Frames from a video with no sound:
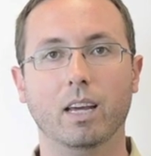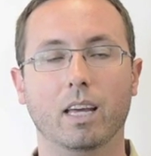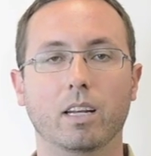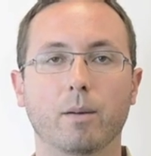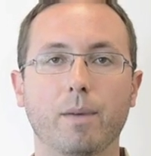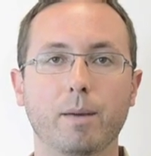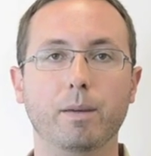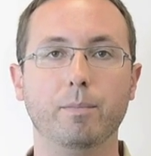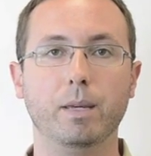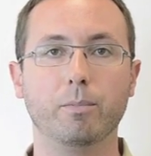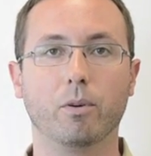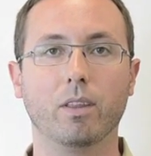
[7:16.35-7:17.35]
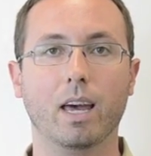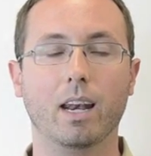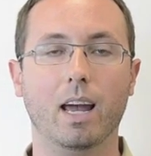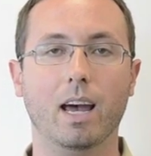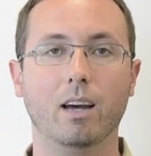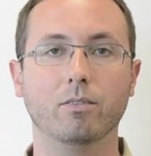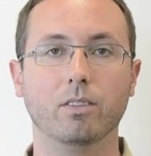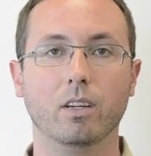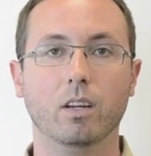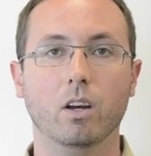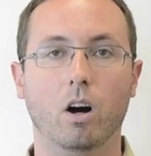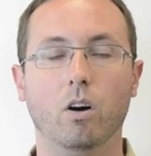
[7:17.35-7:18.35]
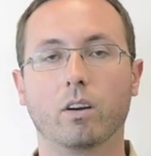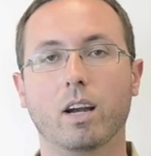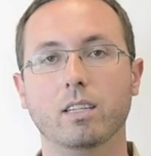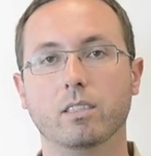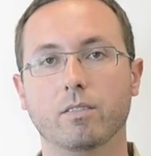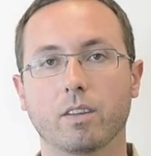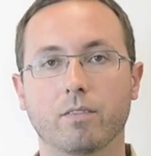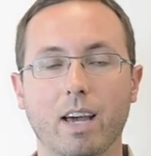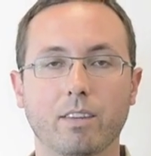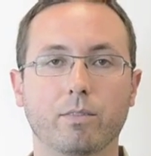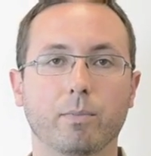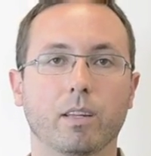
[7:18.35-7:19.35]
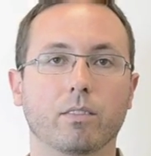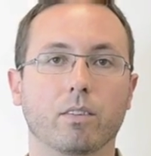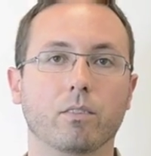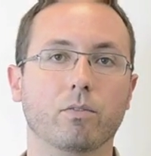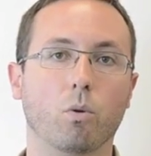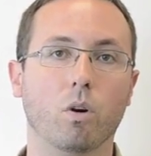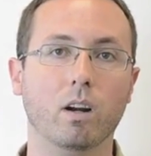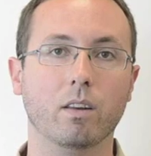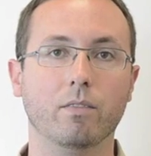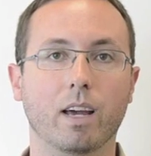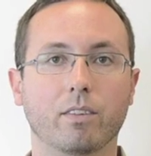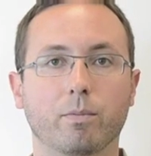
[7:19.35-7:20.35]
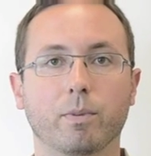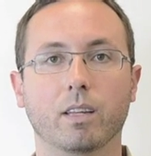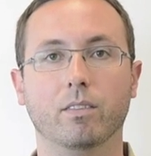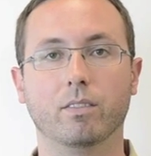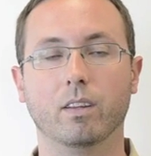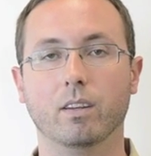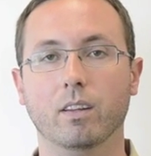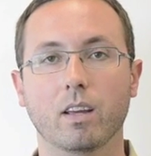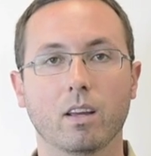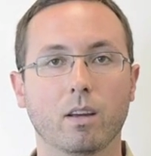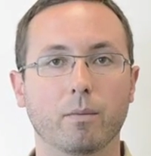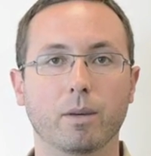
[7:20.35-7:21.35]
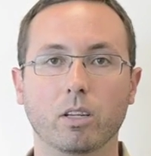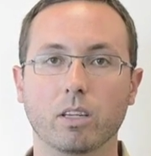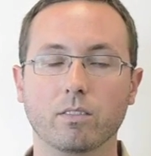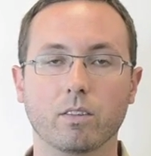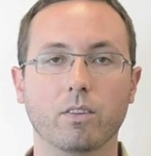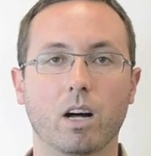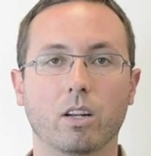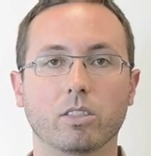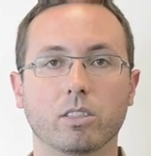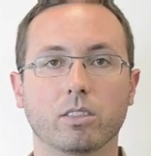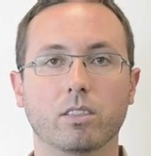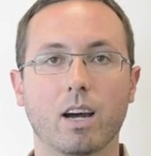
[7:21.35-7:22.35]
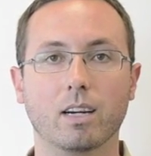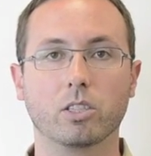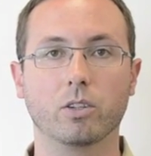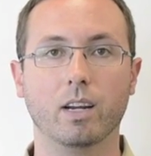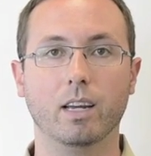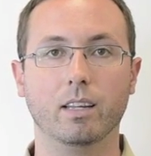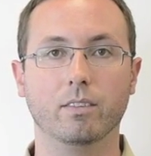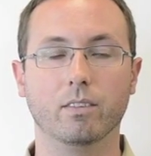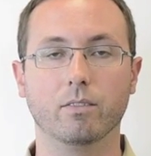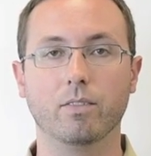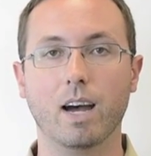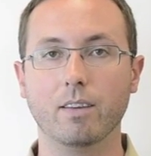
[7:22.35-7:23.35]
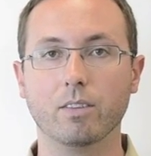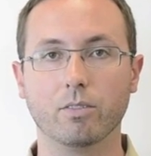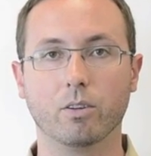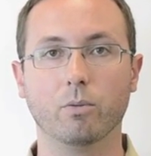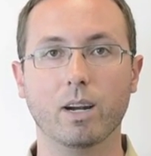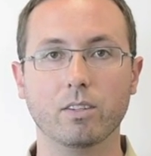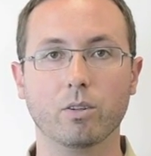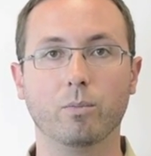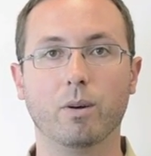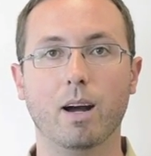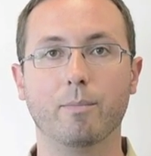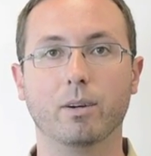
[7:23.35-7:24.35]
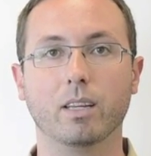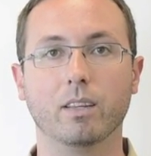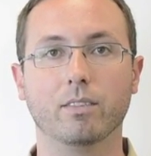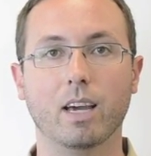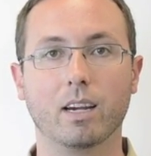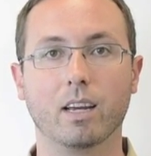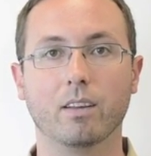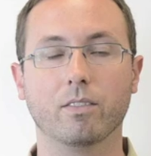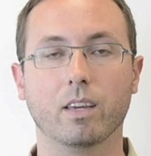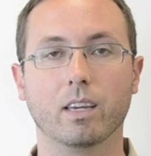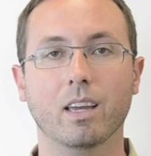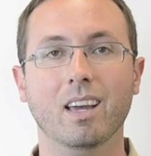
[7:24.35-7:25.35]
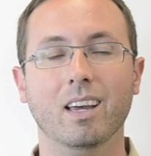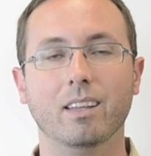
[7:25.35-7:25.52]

And there may be people that have all kinds of investments and foreign investments and millions of dollars in stock trades and 5 different rental properties, that kind of thing.